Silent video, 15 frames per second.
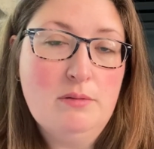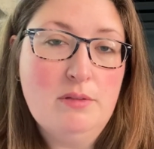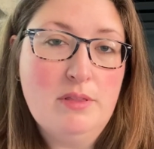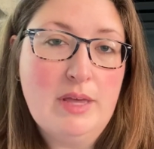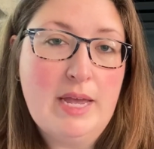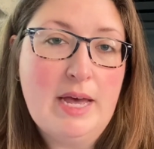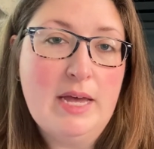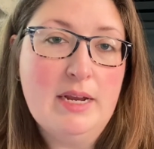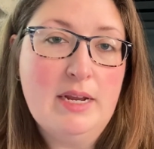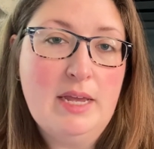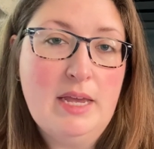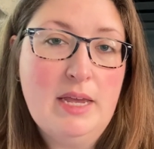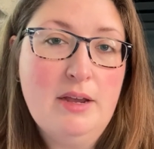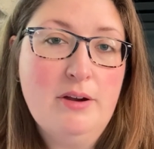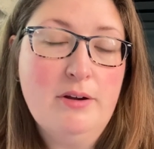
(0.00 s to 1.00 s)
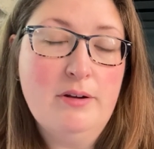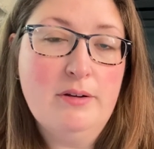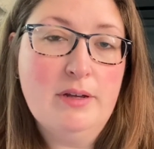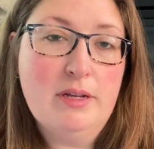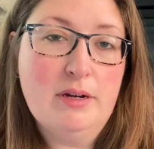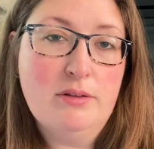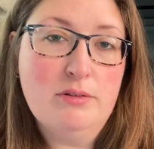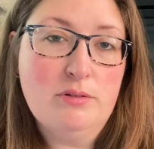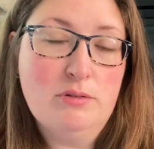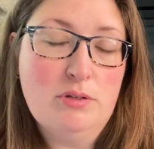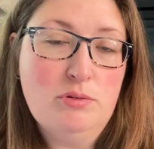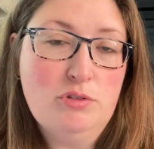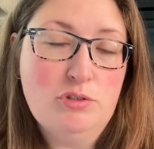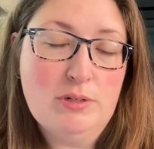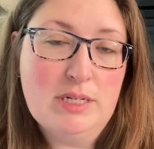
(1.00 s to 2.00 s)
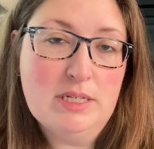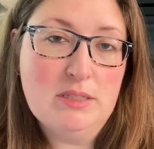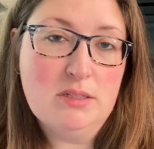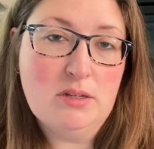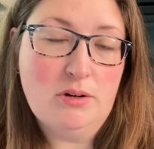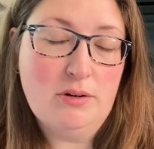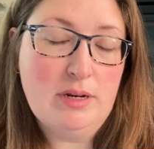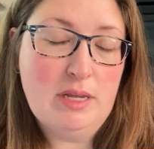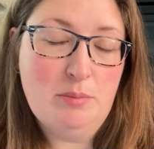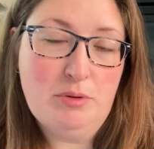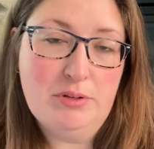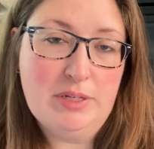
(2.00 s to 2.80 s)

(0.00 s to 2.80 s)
that air and other nutrients aren't able to